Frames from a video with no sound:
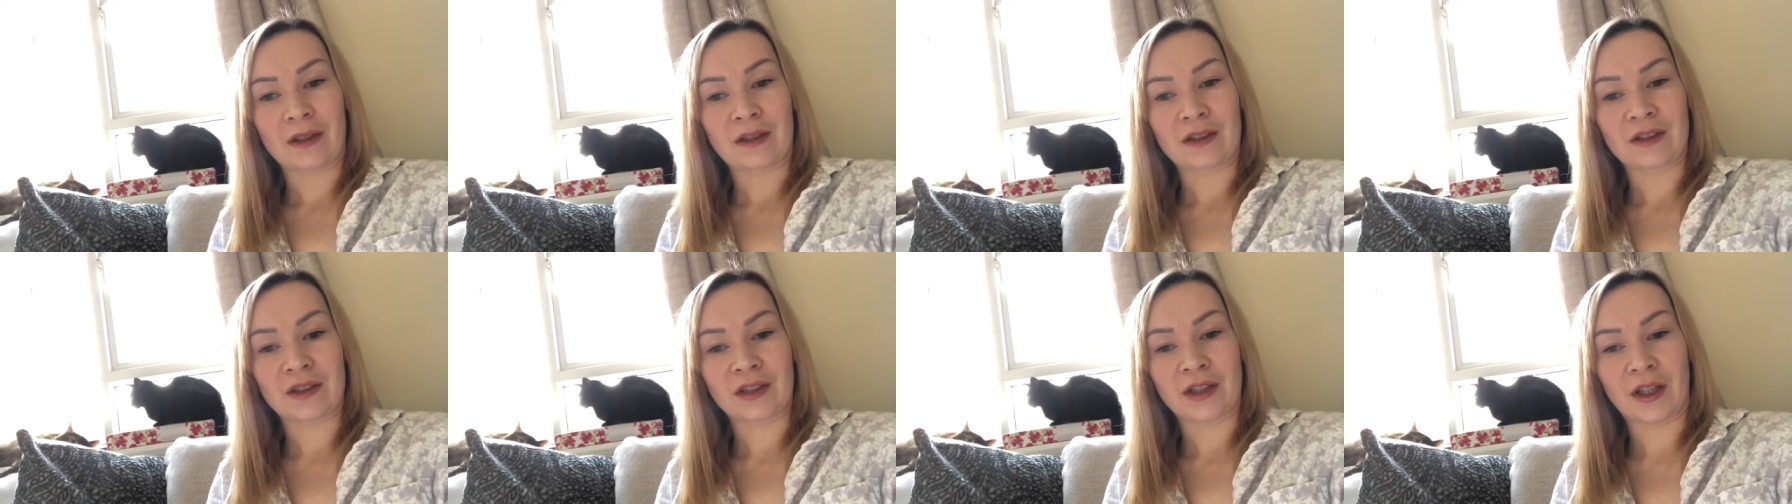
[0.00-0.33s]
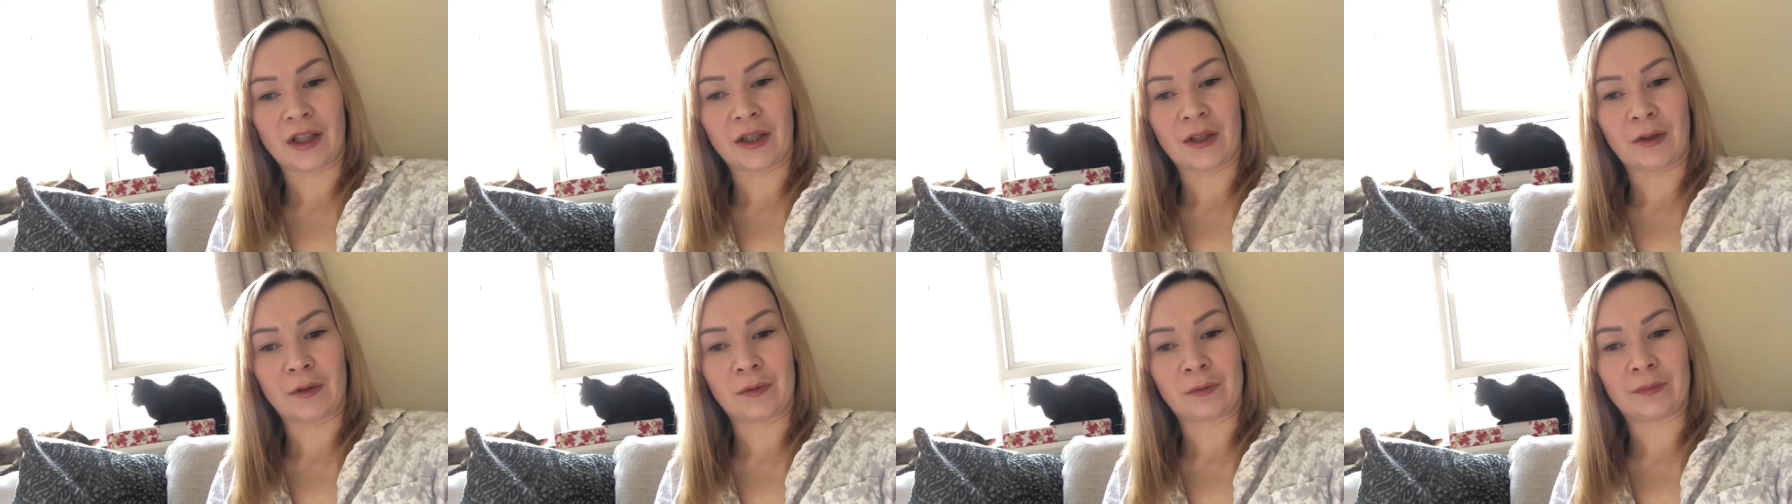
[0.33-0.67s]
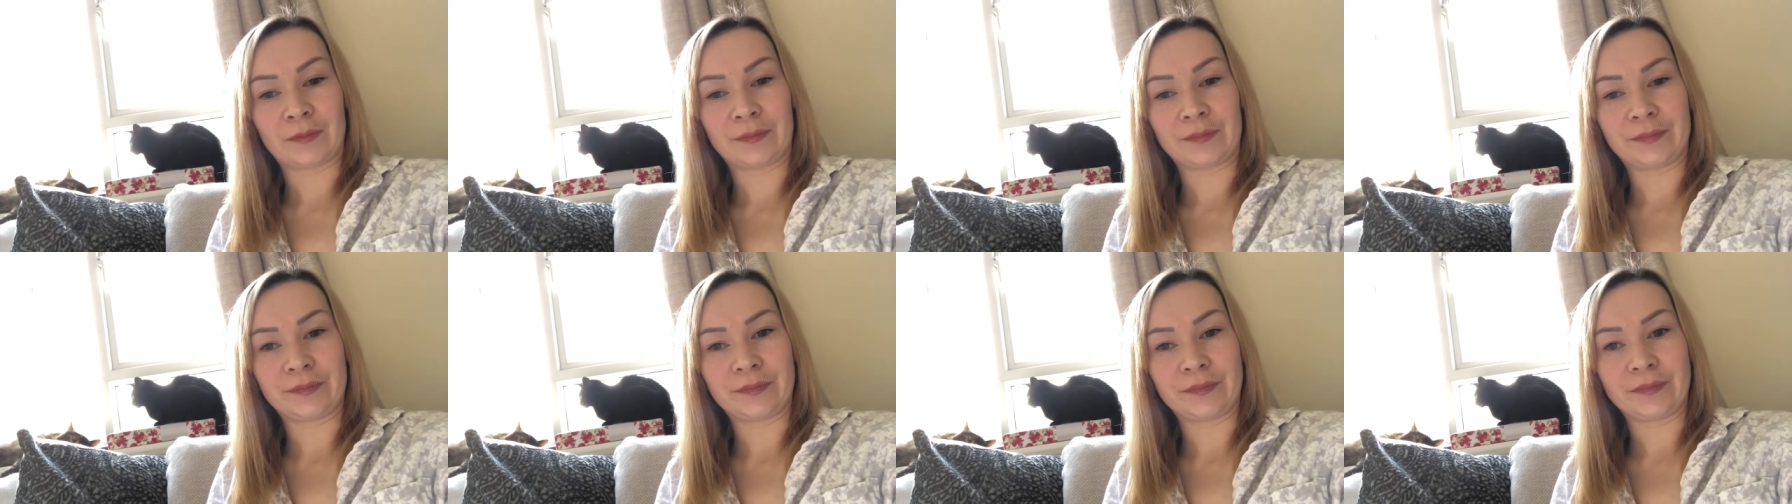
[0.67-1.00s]
So
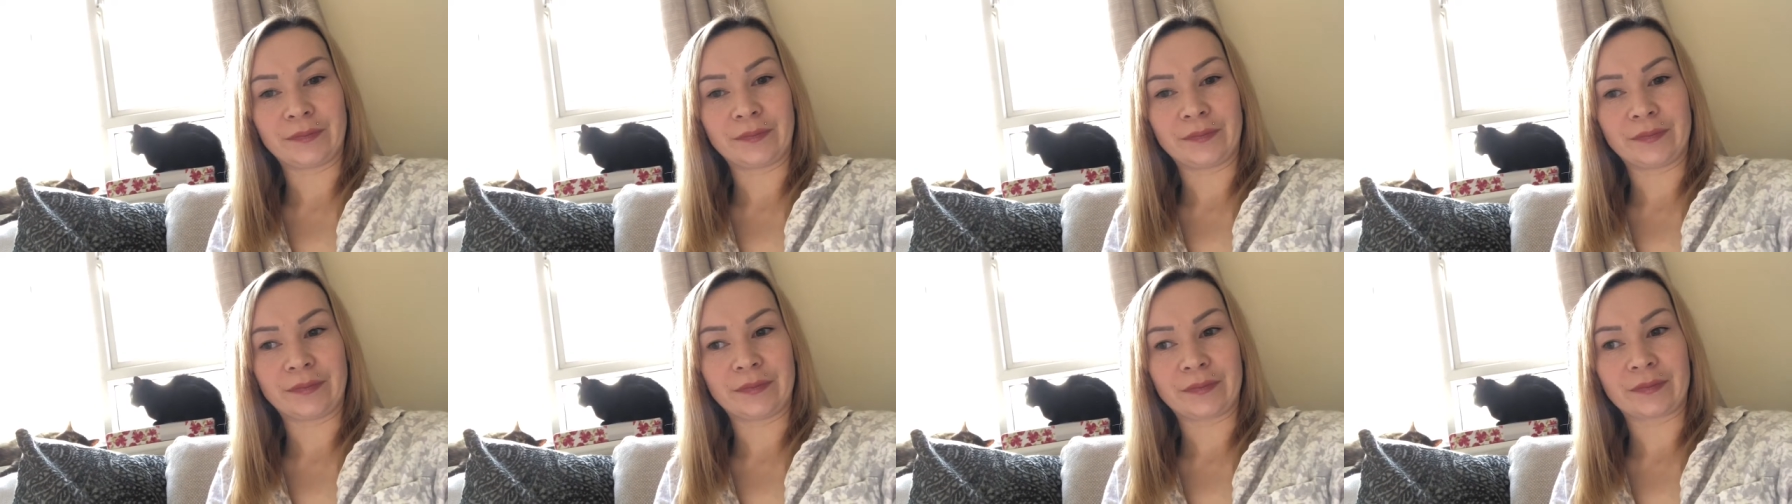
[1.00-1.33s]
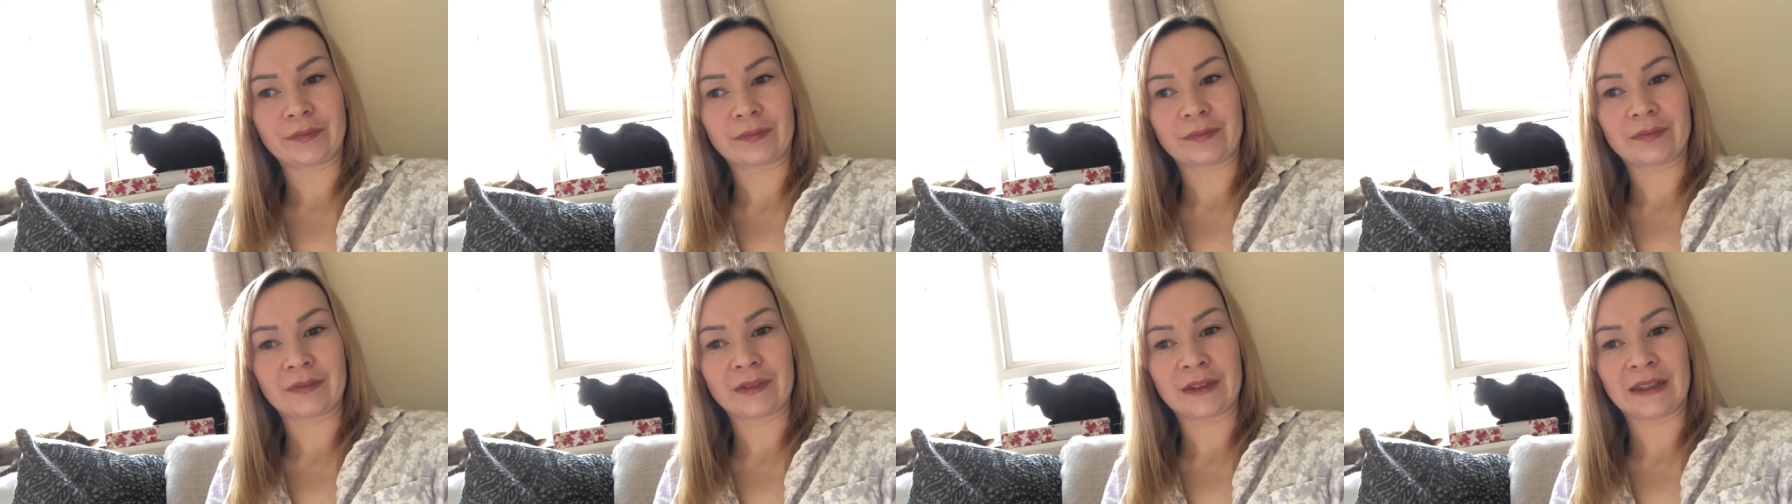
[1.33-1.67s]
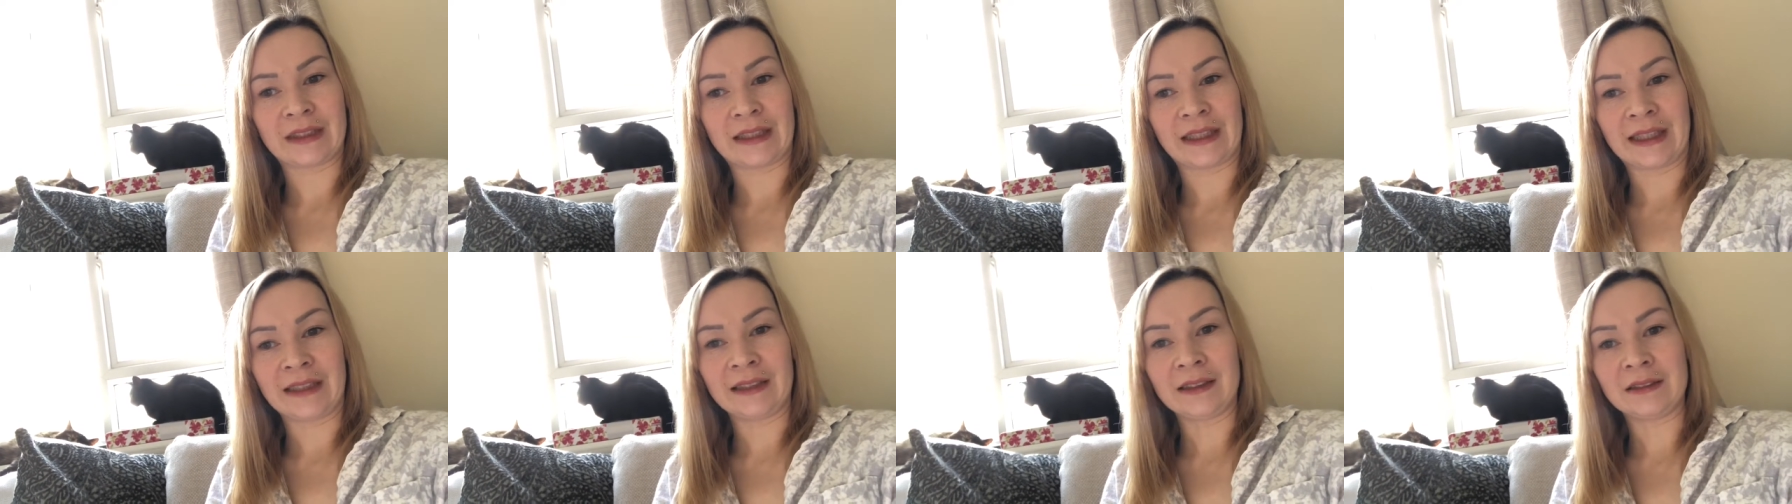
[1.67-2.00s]

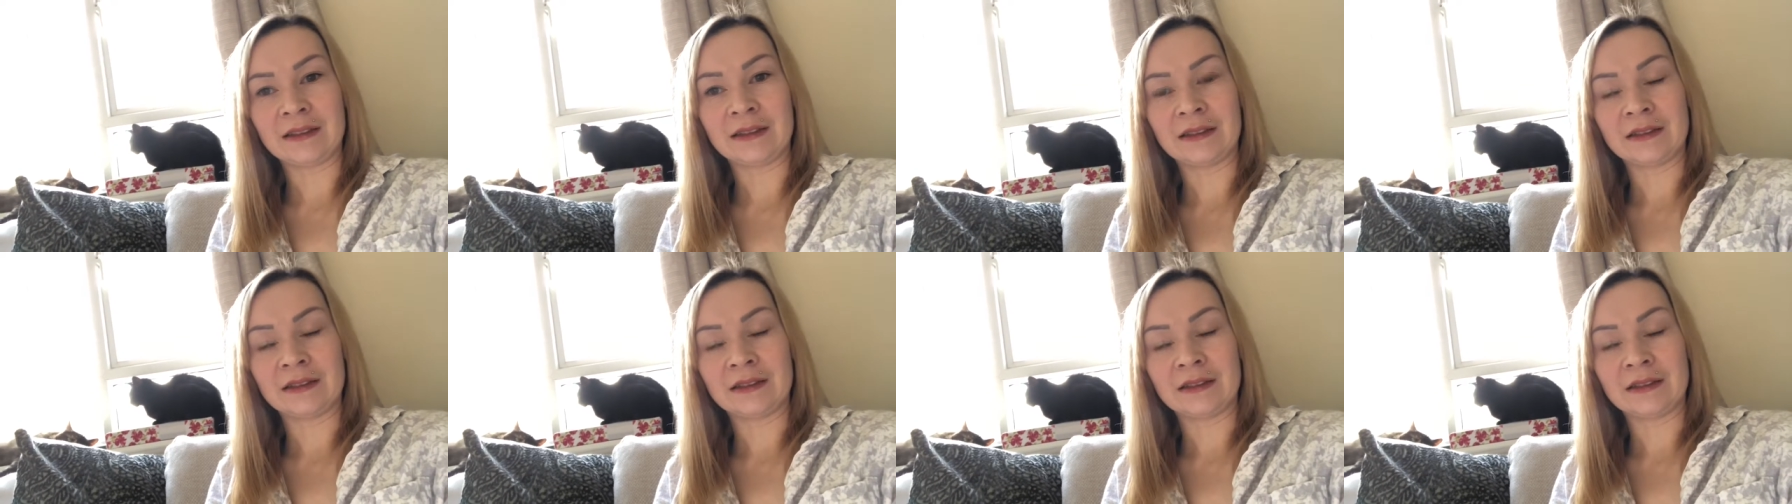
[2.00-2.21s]
yeah.